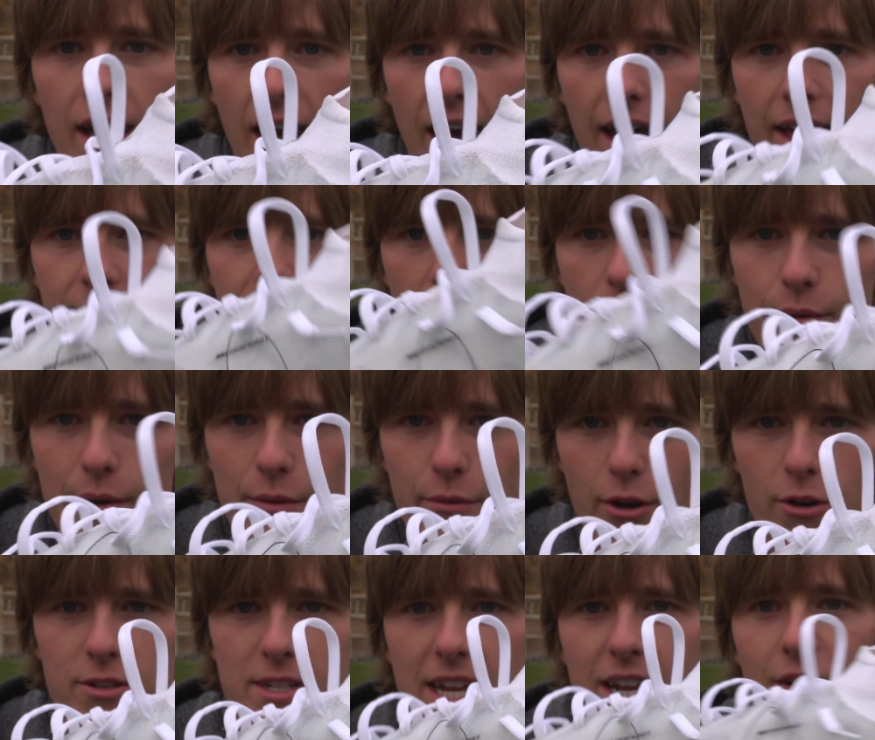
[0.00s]
And then we
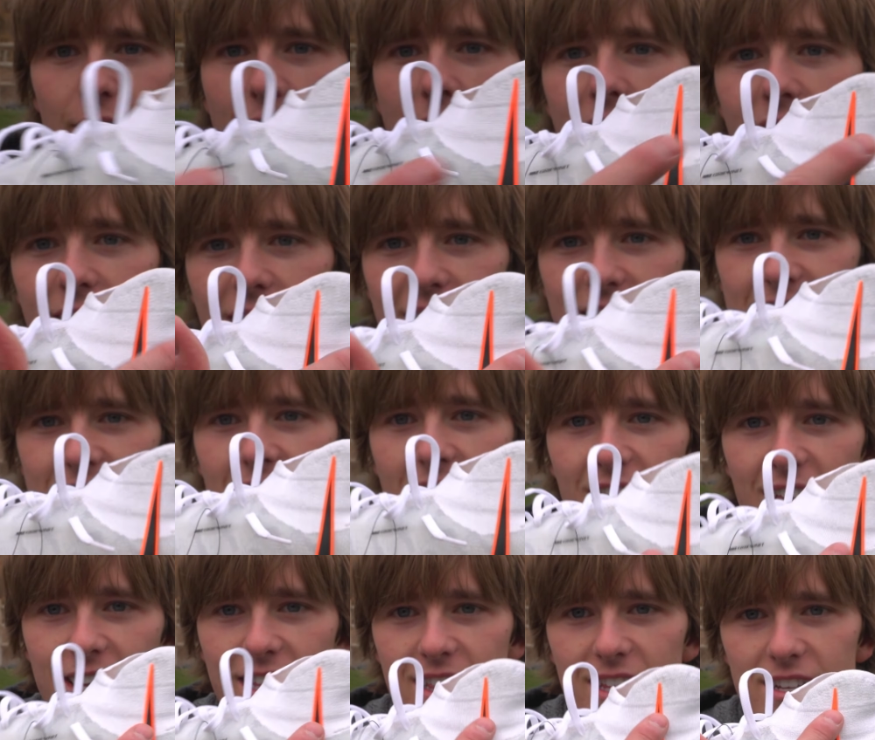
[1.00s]
rotate around and it's got
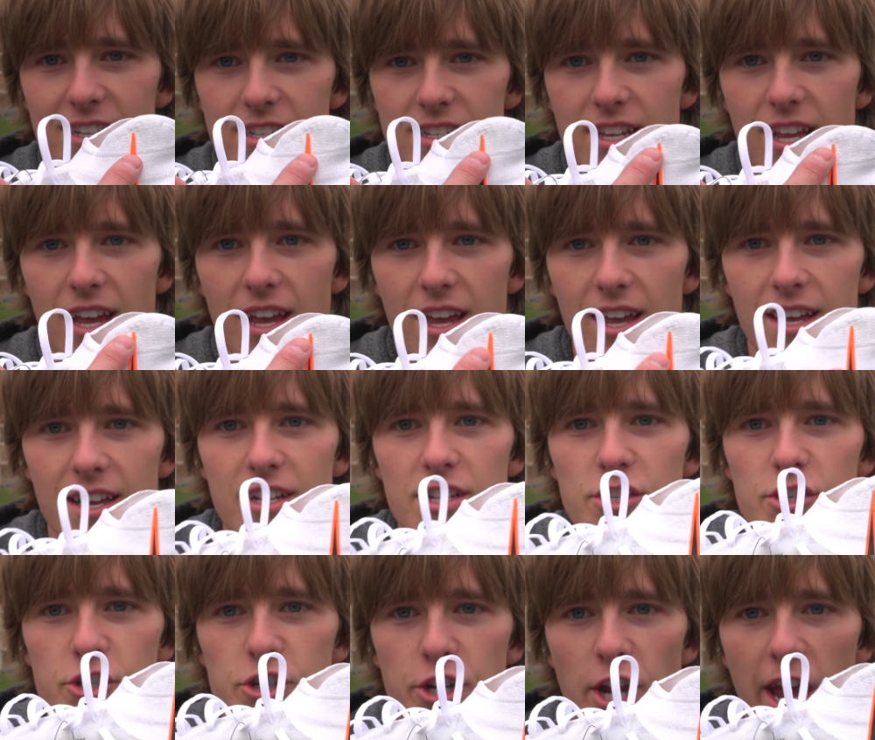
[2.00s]
like this
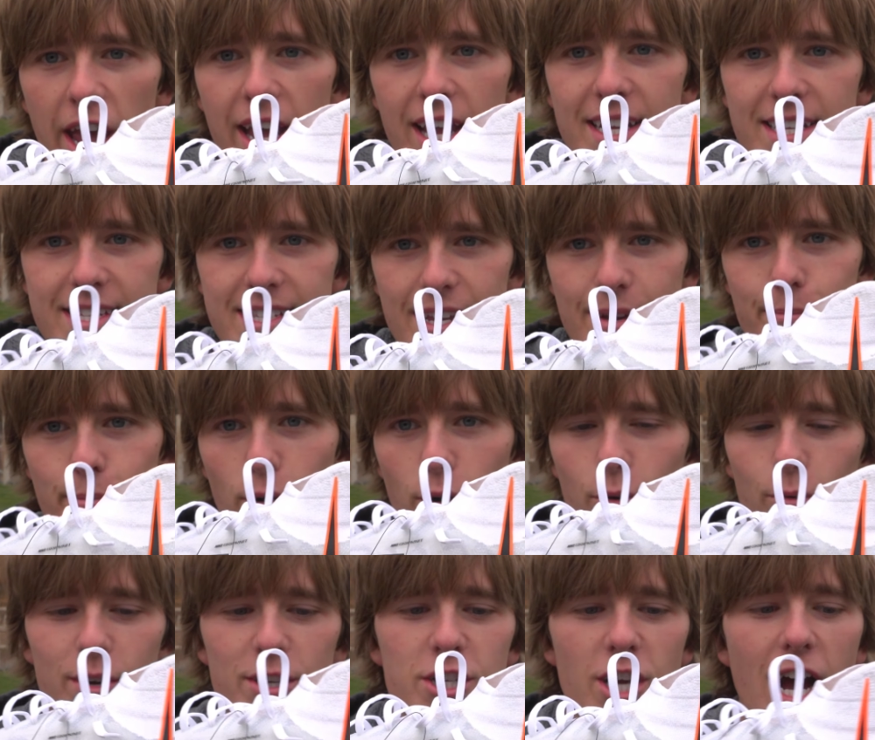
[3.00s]
J
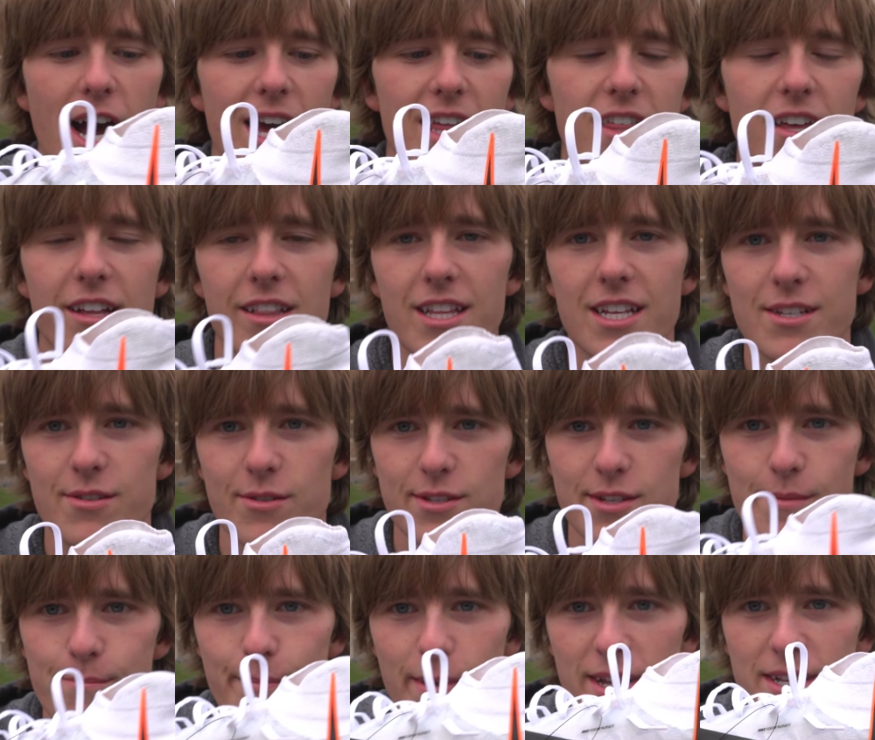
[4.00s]
symbol, which I thought this was
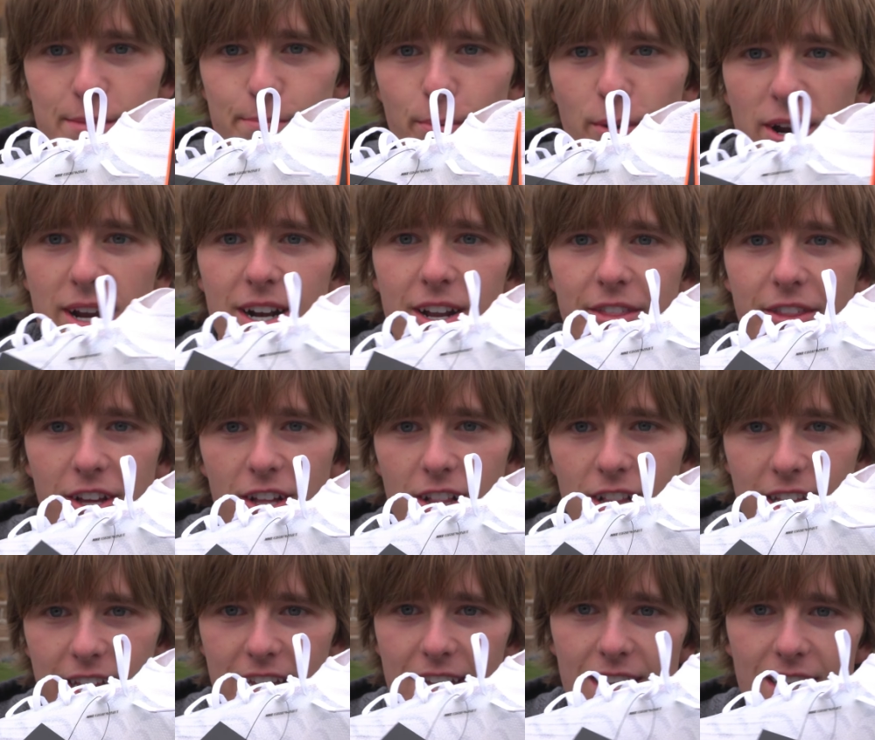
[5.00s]
a misprint on the
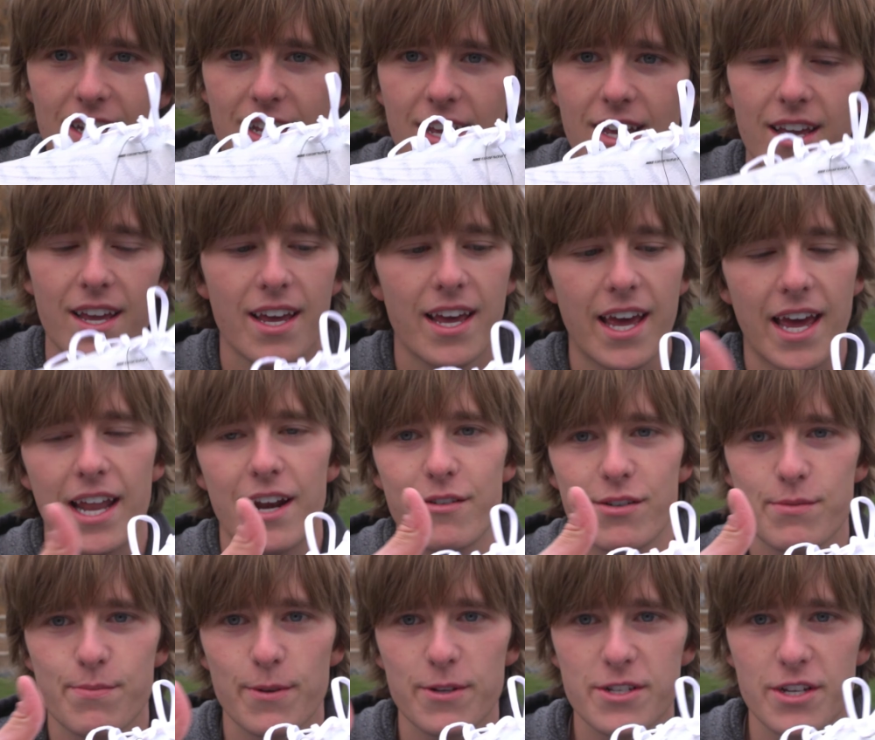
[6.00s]
cleat and it was
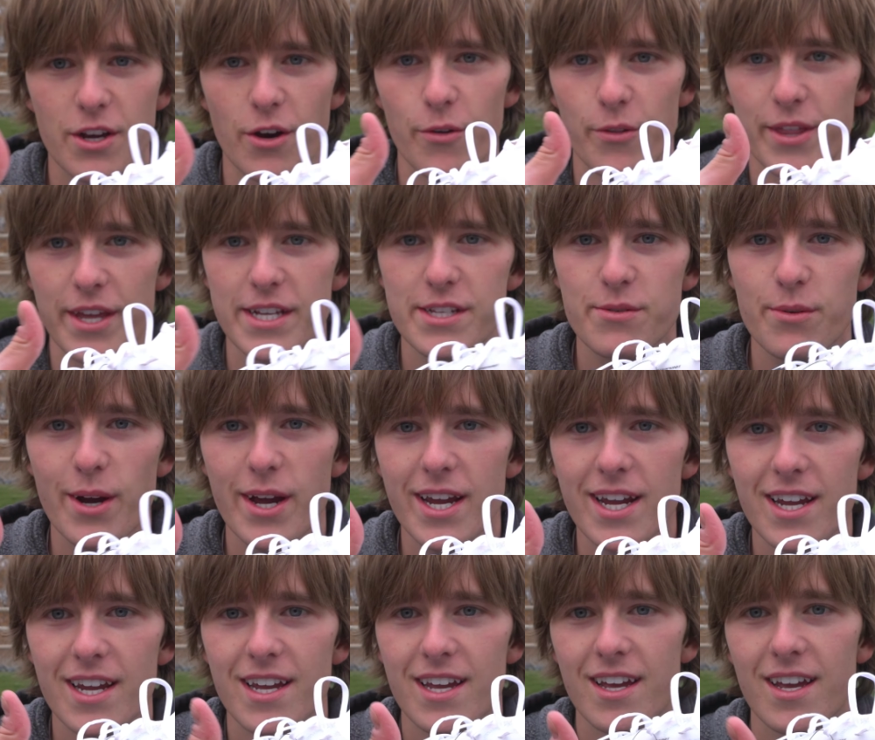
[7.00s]
supposed to go this
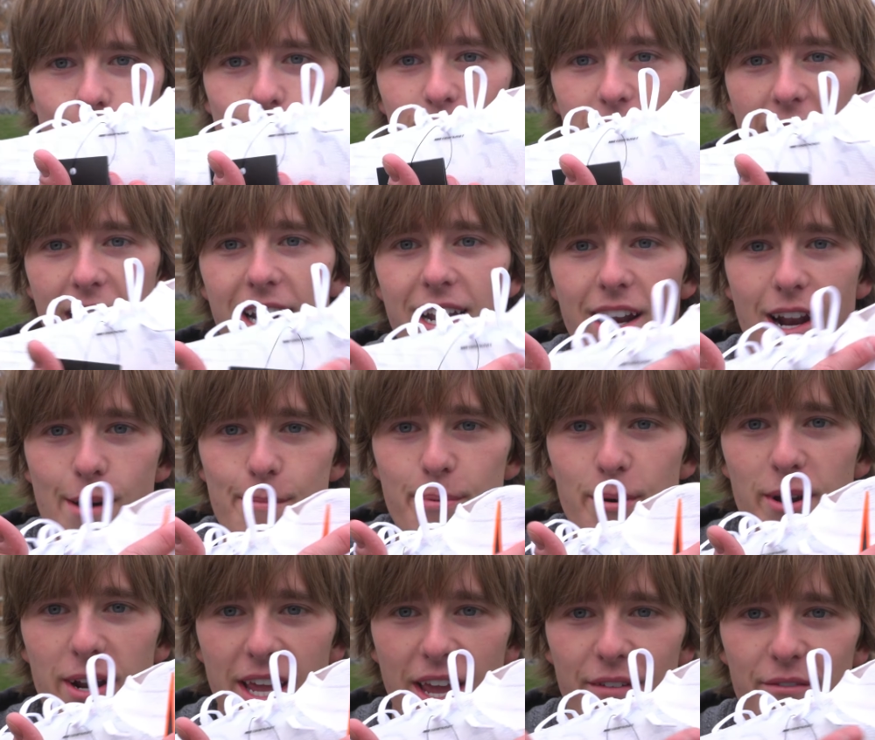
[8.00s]
way, but they ended up
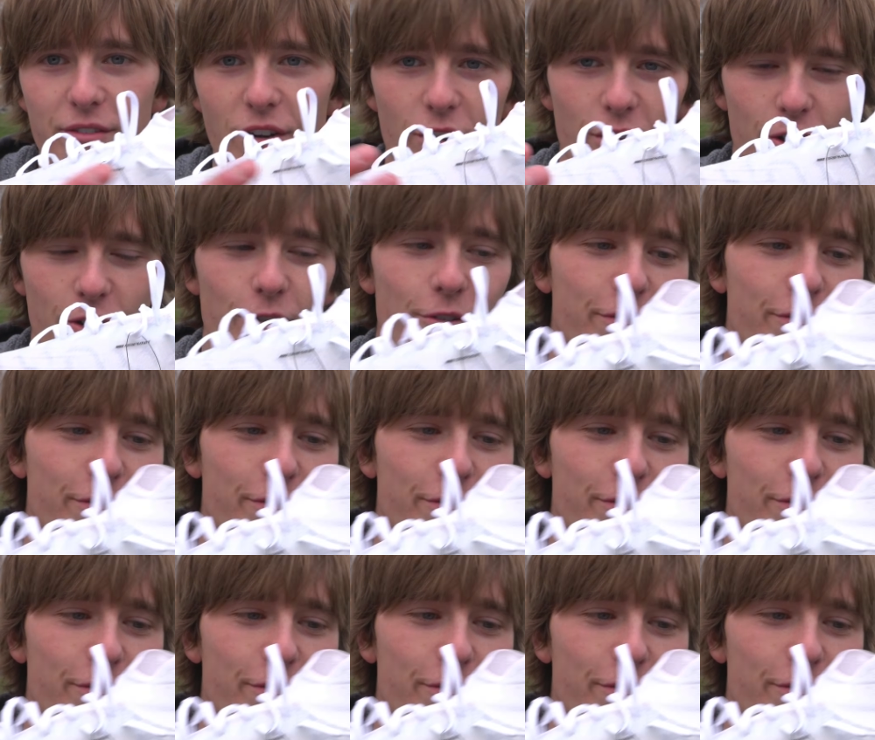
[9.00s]
putting it vertical